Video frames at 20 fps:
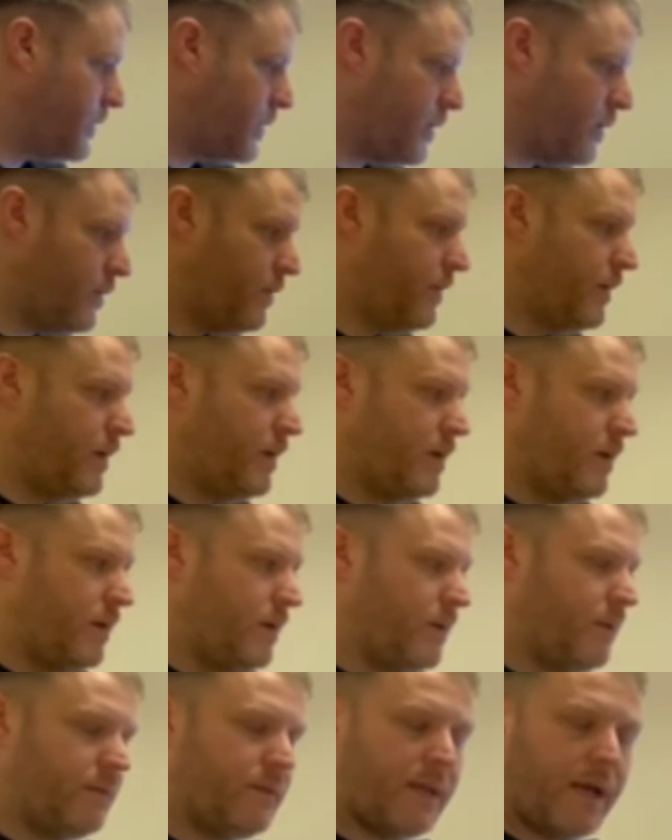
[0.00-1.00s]
So
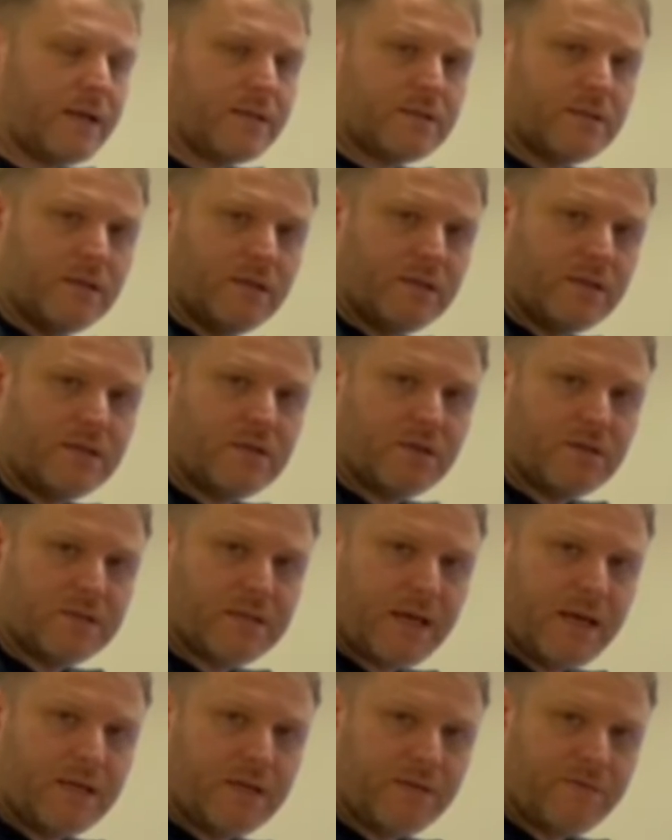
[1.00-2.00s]
that's the digital
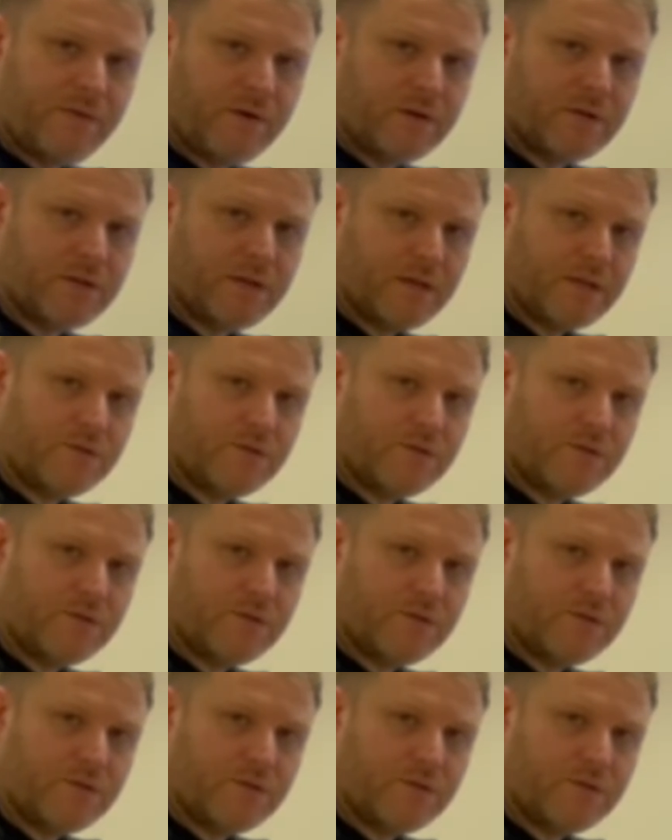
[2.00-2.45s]
signage function.